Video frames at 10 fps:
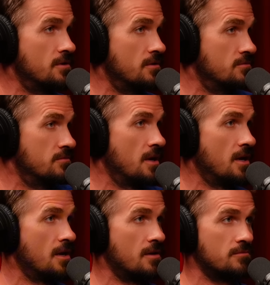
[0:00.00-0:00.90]
They're
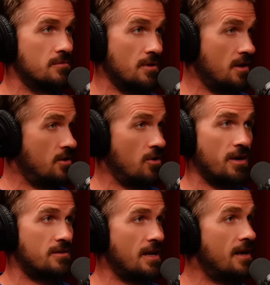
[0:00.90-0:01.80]

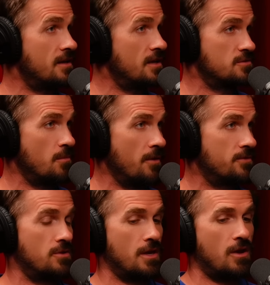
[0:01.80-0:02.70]
incurring debt each month.
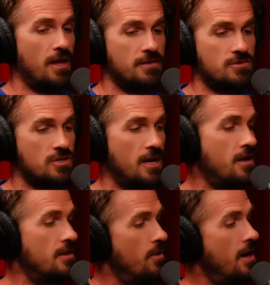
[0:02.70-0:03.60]
So they got this check
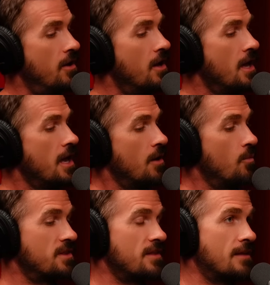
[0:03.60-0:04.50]
and they went out. And
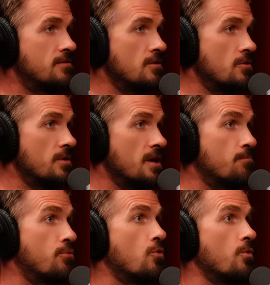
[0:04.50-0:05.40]
what did that do?
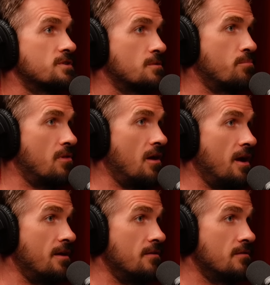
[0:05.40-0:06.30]
It pulled the
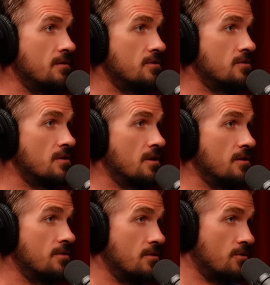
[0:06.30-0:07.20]
supply.
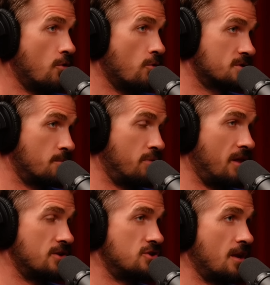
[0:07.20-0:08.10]
The whole
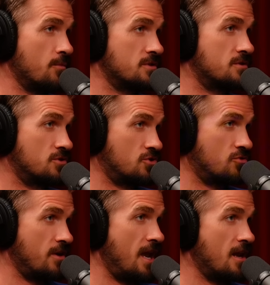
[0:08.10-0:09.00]
supply chain was
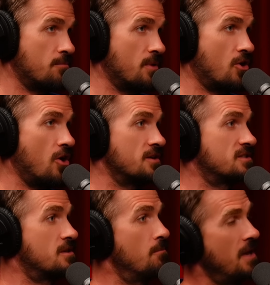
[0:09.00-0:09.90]
strained because
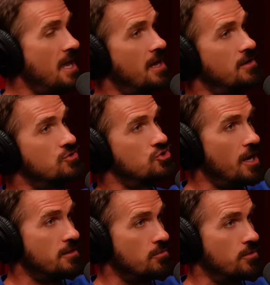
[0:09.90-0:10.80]
demand
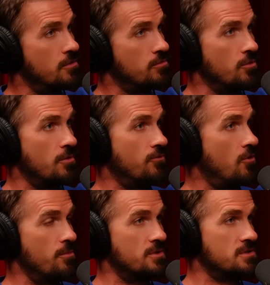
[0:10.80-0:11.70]
shot through the roof,
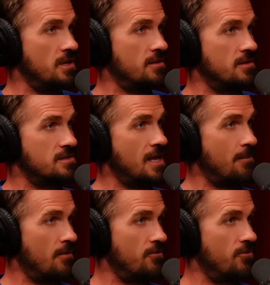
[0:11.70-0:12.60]
almost like the
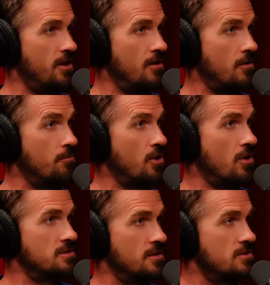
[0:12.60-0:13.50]
snap of a finger,
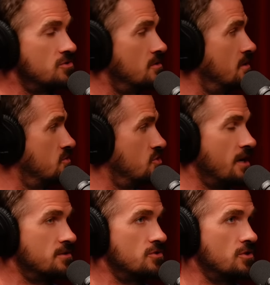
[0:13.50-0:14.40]
because of these
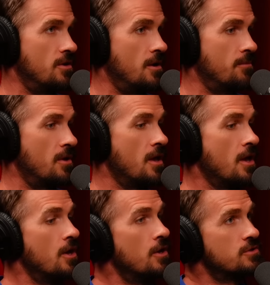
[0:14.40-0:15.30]
checks that showed up.
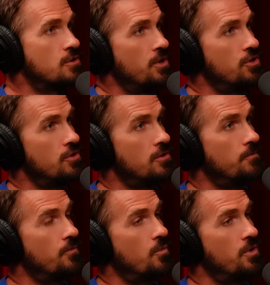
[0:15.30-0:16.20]
Mm-hmm. So when
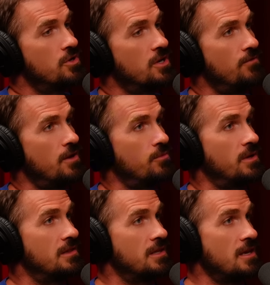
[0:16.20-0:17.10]
you're giving
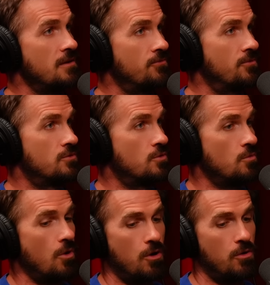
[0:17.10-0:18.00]
relief
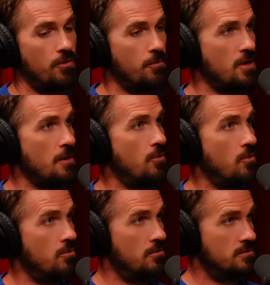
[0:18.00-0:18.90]
to all the
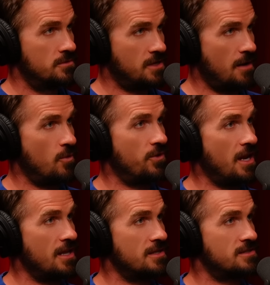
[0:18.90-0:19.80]
people
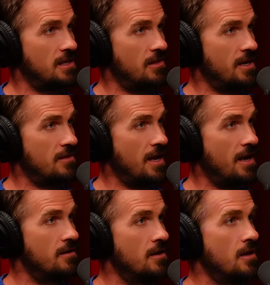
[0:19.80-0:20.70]
simultaneously like
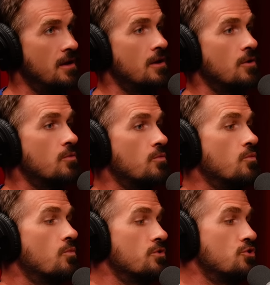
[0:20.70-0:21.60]
that,
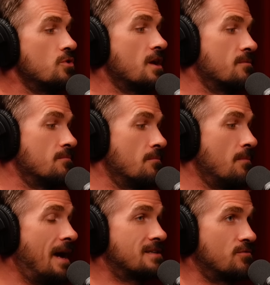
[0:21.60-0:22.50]
you get
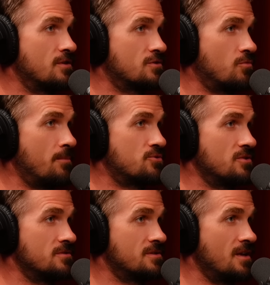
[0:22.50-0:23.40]
massive
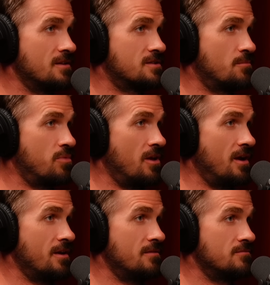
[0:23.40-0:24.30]
disruptions in
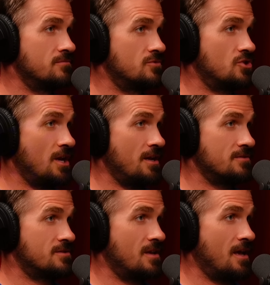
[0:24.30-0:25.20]
supply
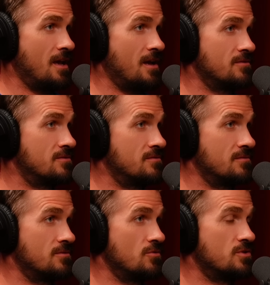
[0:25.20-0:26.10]
chains and
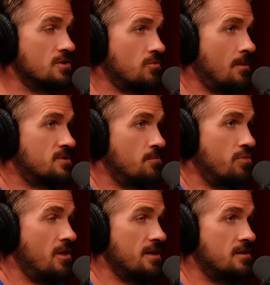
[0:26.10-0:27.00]
you disrupt
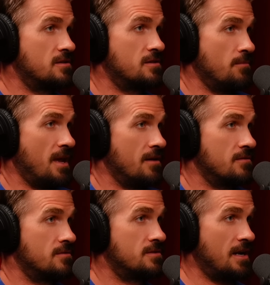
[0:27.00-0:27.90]
supply
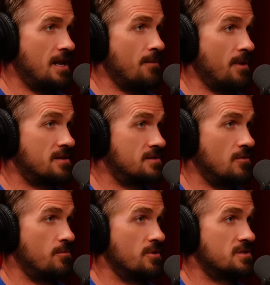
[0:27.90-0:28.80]
demand dynamics
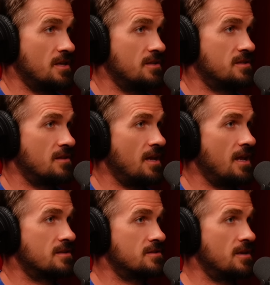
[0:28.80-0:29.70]
almost
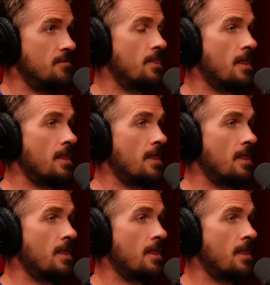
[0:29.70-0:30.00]
instantaneously.